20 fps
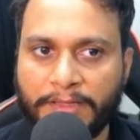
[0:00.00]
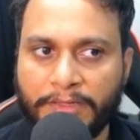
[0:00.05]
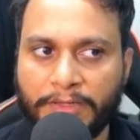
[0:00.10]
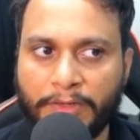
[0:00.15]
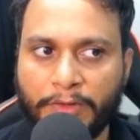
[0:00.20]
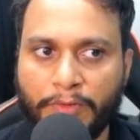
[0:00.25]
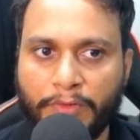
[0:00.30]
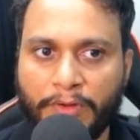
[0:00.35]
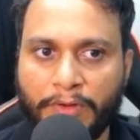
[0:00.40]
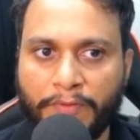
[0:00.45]

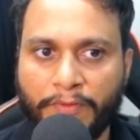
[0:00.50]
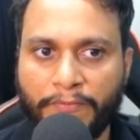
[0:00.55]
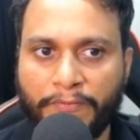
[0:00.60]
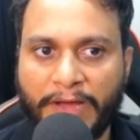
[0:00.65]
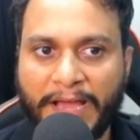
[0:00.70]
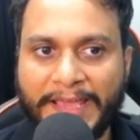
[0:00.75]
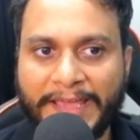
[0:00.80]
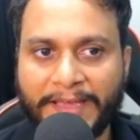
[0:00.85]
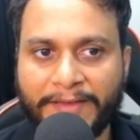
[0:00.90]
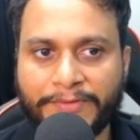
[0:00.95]
Now,
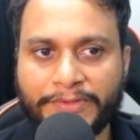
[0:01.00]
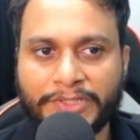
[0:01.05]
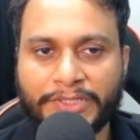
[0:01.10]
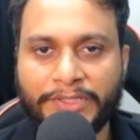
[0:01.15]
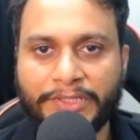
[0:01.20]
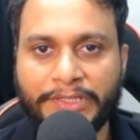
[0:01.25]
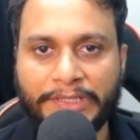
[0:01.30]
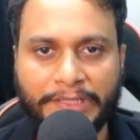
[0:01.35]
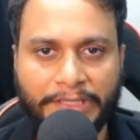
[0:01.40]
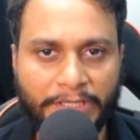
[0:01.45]
I have
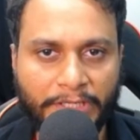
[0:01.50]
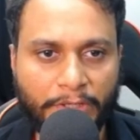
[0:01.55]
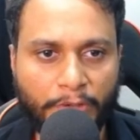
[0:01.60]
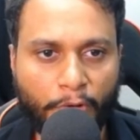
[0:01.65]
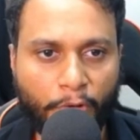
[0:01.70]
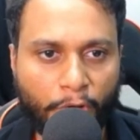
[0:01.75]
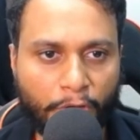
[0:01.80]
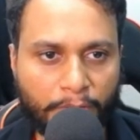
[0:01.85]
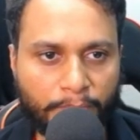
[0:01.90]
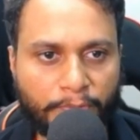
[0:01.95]
generated
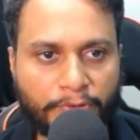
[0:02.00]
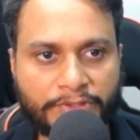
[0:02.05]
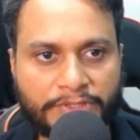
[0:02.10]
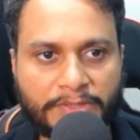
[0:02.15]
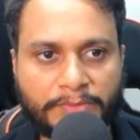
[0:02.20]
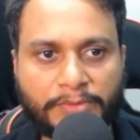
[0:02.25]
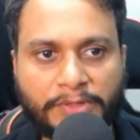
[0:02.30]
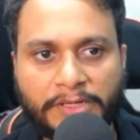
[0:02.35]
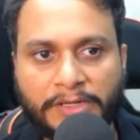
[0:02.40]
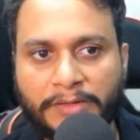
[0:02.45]
all
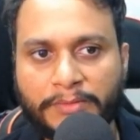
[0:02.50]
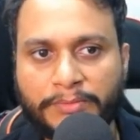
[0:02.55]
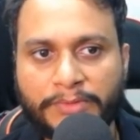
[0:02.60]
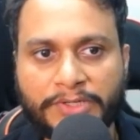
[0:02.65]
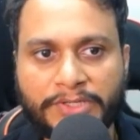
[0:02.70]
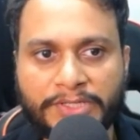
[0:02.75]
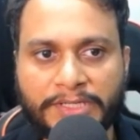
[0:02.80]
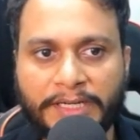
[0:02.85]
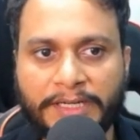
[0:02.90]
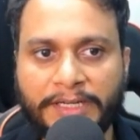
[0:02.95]
possible
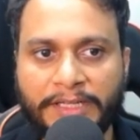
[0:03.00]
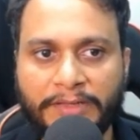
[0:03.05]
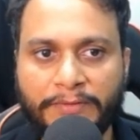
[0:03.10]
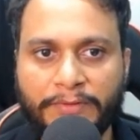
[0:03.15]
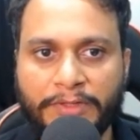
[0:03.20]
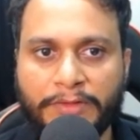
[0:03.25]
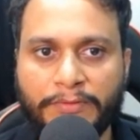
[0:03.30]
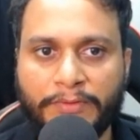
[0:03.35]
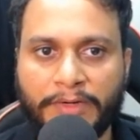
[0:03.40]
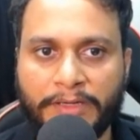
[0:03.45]
numbers starting
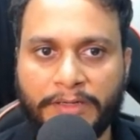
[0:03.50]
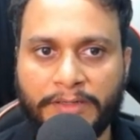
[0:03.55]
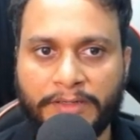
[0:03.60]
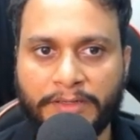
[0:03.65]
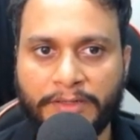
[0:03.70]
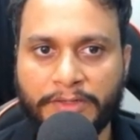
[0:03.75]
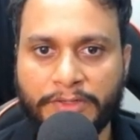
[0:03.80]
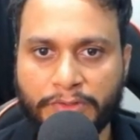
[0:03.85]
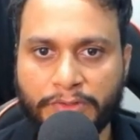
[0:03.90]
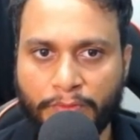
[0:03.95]
with 1.
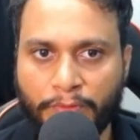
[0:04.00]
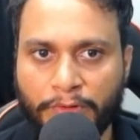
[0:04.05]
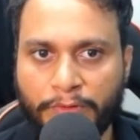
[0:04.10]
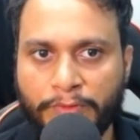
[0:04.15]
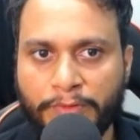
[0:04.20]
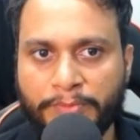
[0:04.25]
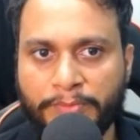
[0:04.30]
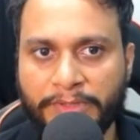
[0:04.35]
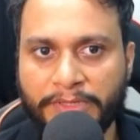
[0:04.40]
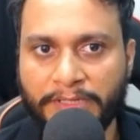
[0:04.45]
So what
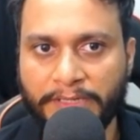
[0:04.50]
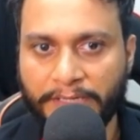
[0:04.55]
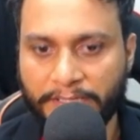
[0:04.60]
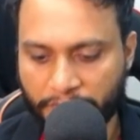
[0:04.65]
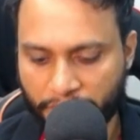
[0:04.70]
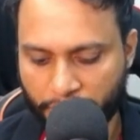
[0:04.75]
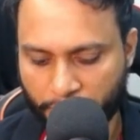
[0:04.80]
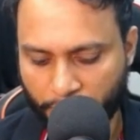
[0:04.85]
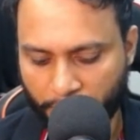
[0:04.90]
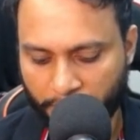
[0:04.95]
would be the
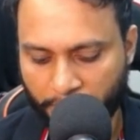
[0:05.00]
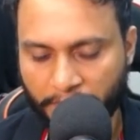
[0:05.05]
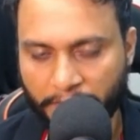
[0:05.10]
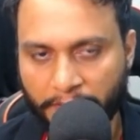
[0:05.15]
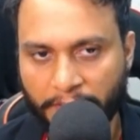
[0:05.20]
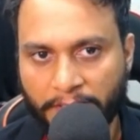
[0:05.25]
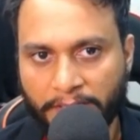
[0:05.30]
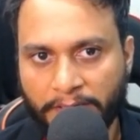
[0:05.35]
next call?